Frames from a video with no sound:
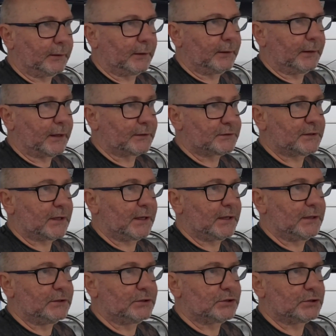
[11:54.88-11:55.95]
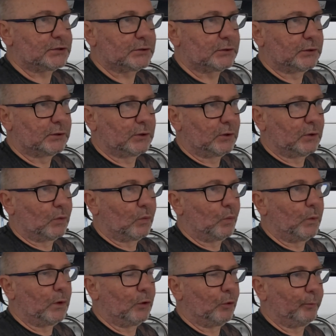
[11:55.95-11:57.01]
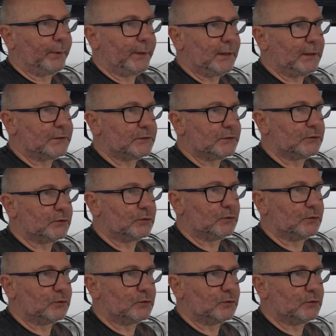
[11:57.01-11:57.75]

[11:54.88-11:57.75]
Next stage will be to